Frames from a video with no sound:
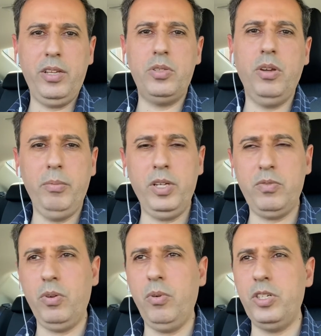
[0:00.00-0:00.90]
you so much
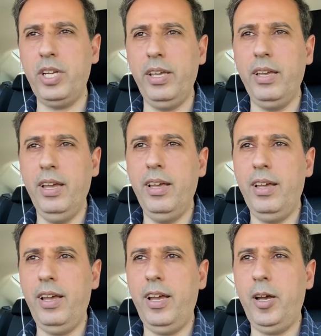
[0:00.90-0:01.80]
for watching.
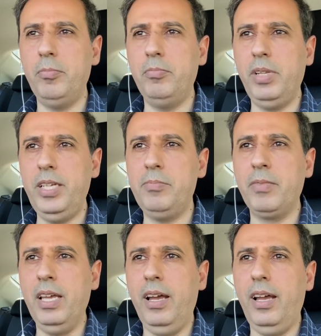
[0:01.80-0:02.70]
Please,
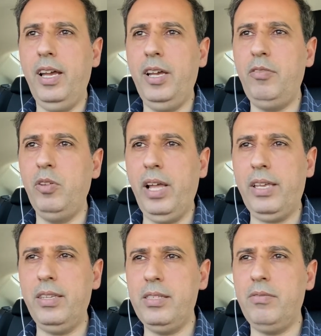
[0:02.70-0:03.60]
if you
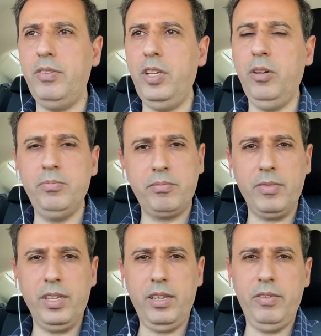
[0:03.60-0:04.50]
like this video,
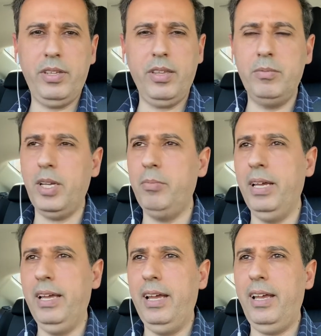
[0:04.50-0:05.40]
give it a thumbs up
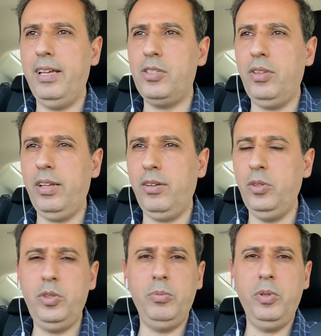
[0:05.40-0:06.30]
so that
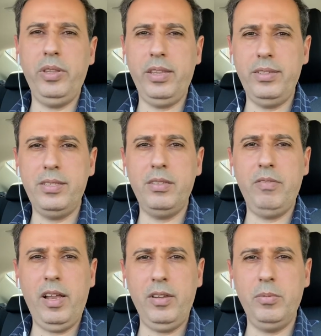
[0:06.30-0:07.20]
YouTube know that this is a
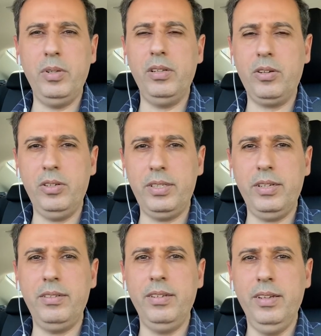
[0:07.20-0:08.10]
valuable
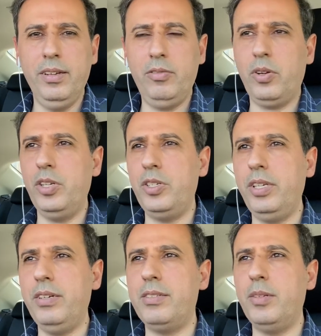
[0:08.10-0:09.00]
content for
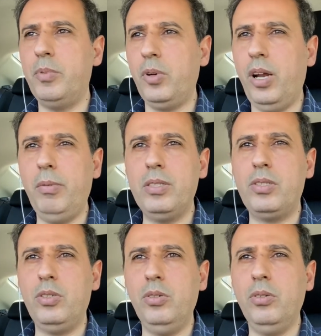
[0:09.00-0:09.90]
engineers and programmers
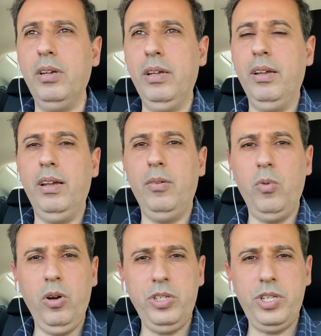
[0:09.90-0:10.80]
to
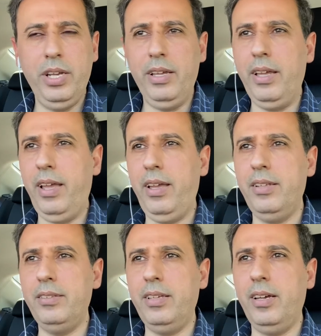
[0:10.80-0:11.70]
watch,
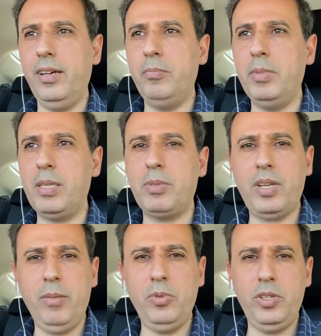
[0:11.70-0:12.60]
and
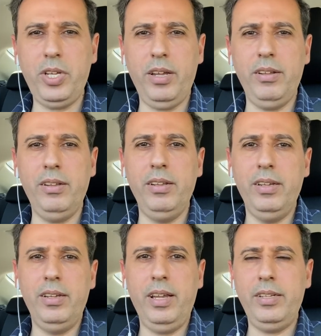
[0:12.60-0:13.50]
subscribe to the channel
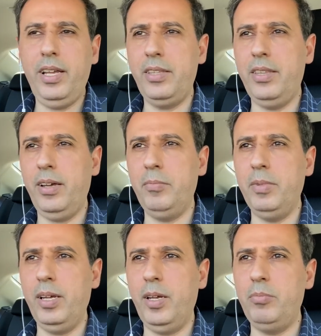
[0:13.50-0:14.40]
and hit the
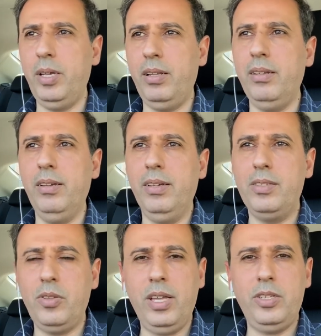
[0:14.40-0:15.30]
bell
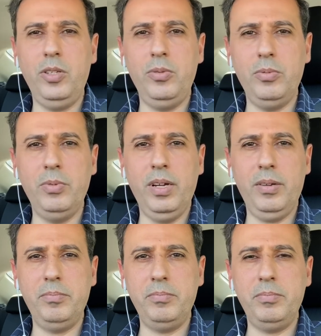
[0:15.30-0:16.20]
so that you
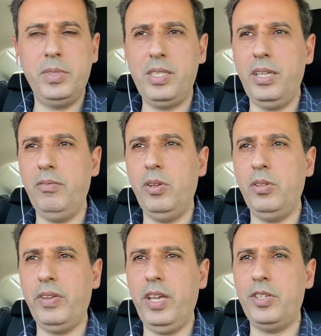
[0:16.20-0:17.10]
receive a
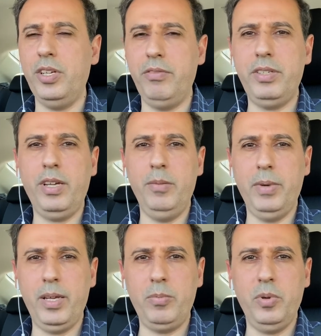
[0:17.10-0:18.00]
notification every time
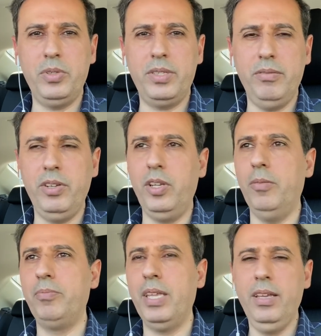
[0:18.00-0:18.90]
I post a
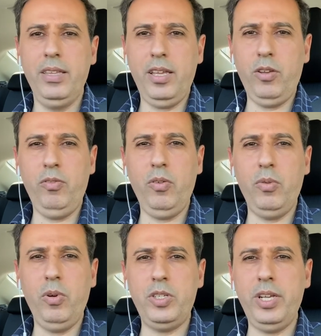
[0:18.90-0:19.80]
video. Thank you for
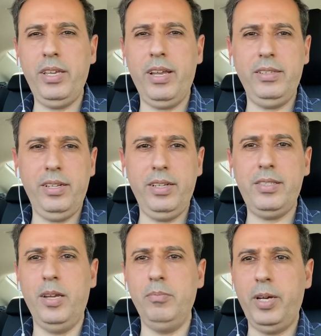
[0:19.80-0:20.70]
watching. Until next
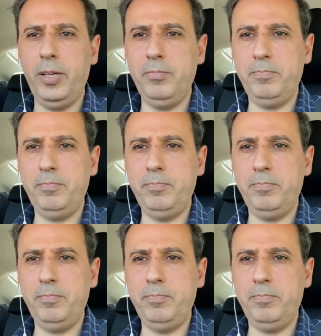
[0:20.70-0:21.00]
time, bye.